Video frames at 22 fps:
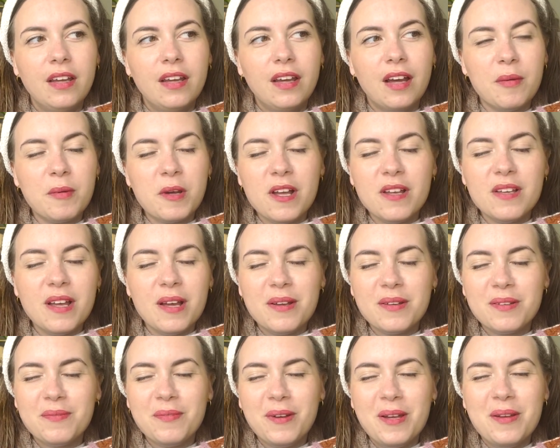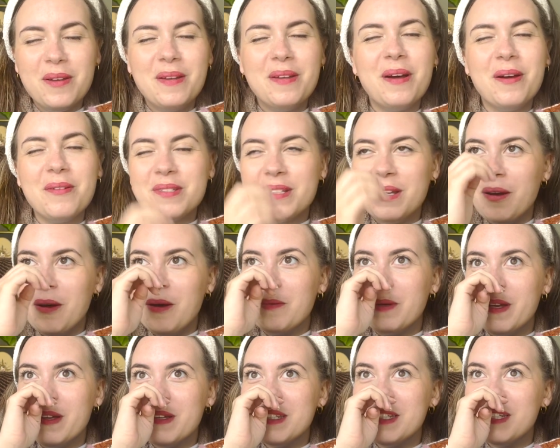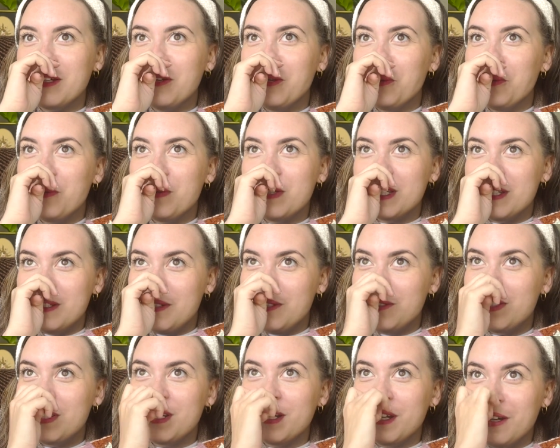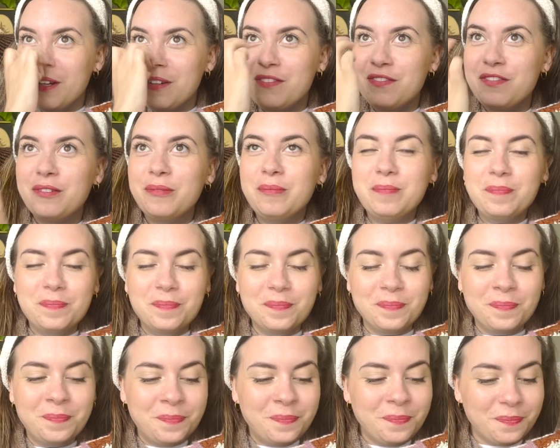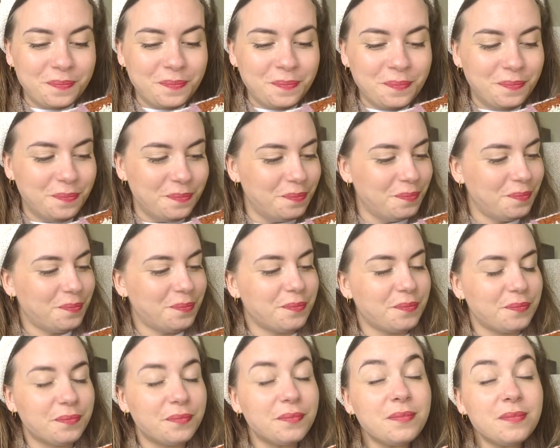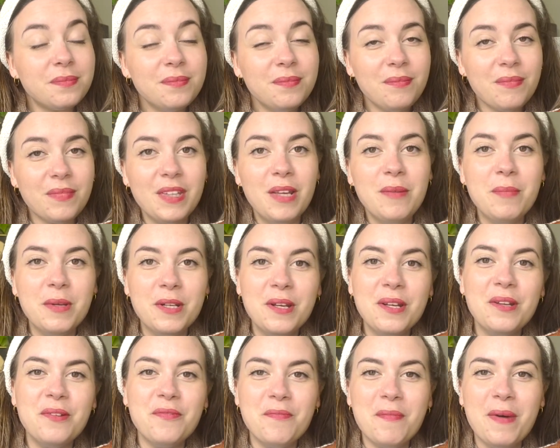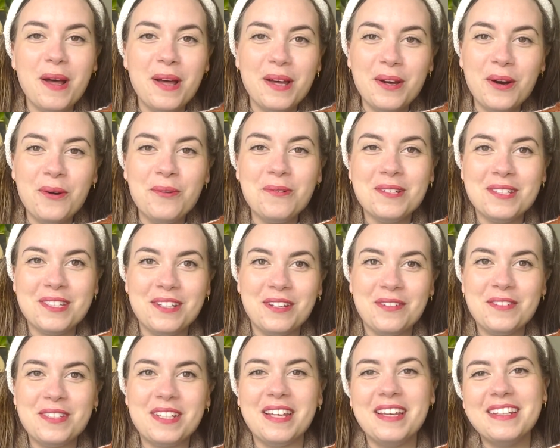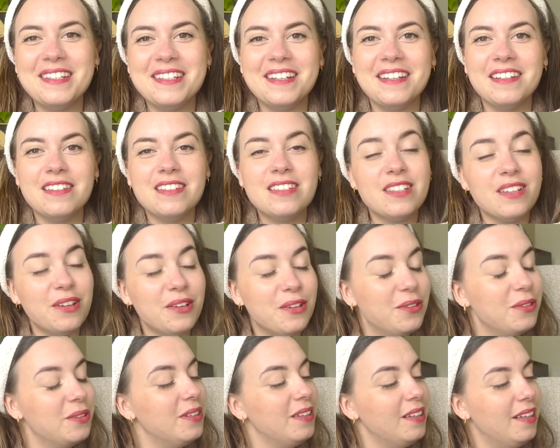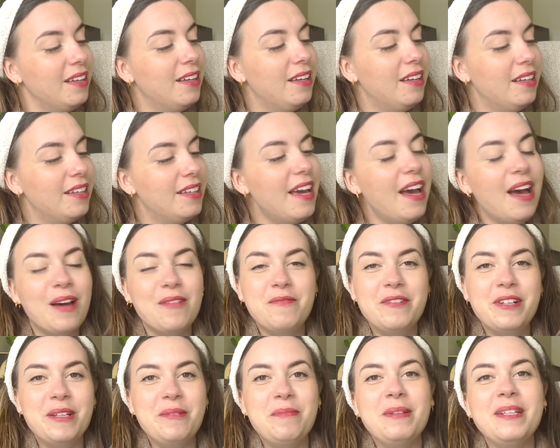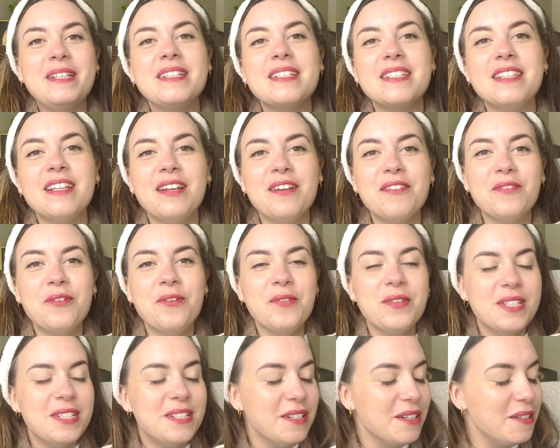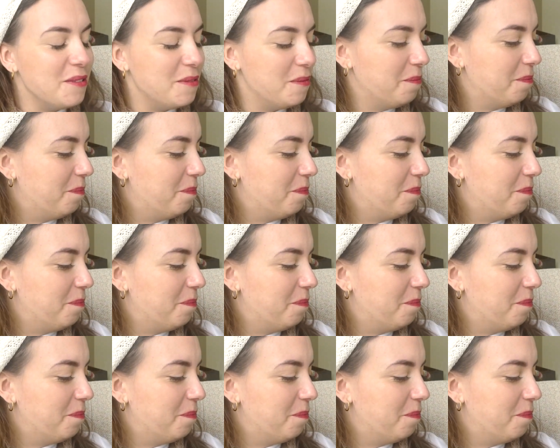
I'm casting on all this new stuff, but none of my older stuff's getting done. So yeah, I'm really pleased that I got this done.